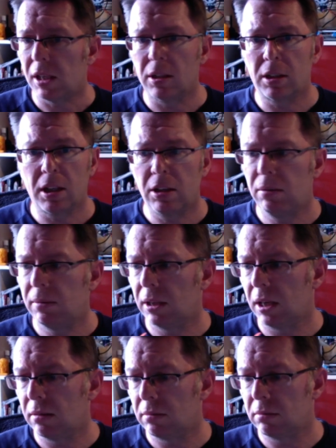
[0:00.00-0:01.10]
So
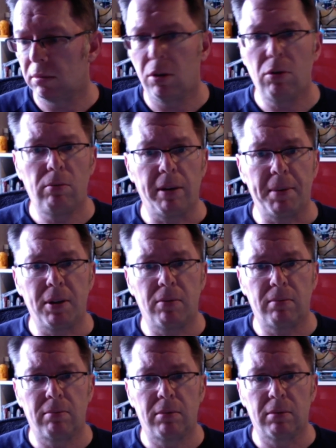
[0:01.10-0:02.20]
all rebuilt,
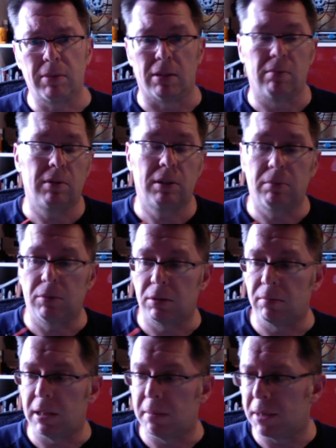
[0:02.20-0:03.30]
well, it wasn't
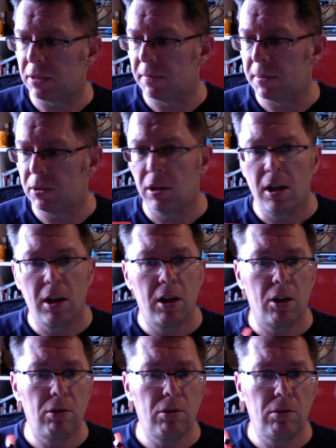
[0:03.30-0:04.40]
really much of a build,
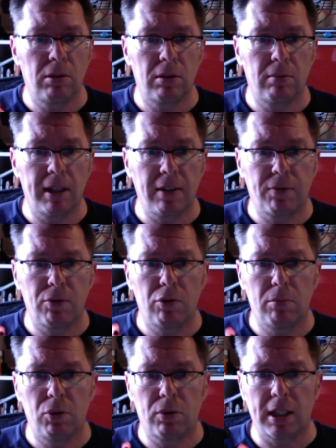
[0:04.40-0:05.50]
all ready for
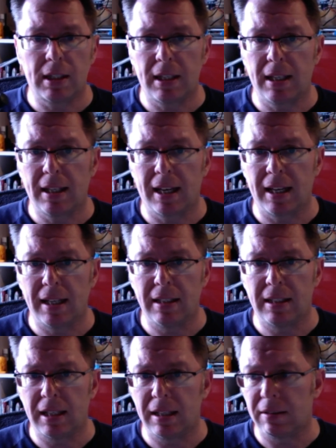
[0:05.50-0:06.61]
more testing and
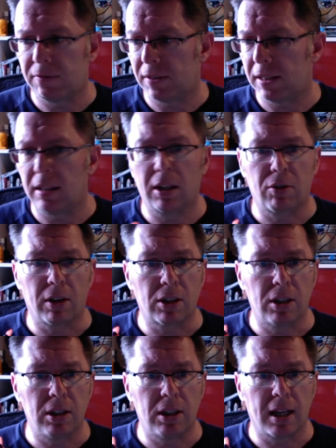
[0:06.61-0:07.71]
fun
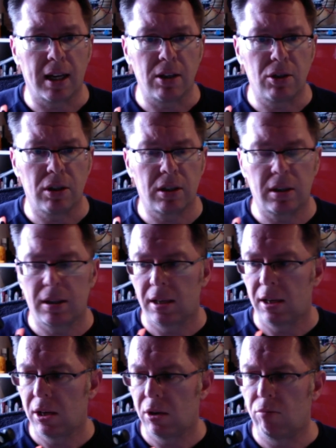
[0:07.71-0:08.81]
crashes, and just
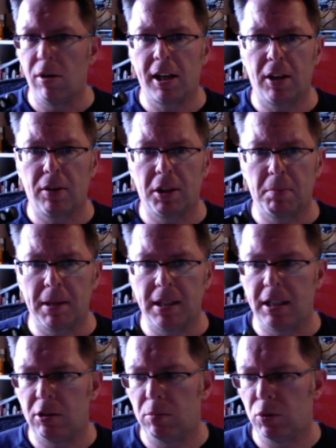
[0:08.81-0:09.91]
working on those PIDs a
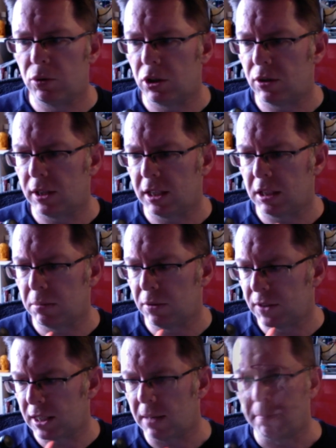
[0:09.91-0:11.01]
little more to try and get as smooth as
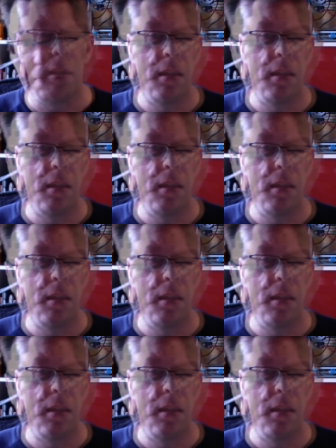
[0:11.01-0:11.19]
I can.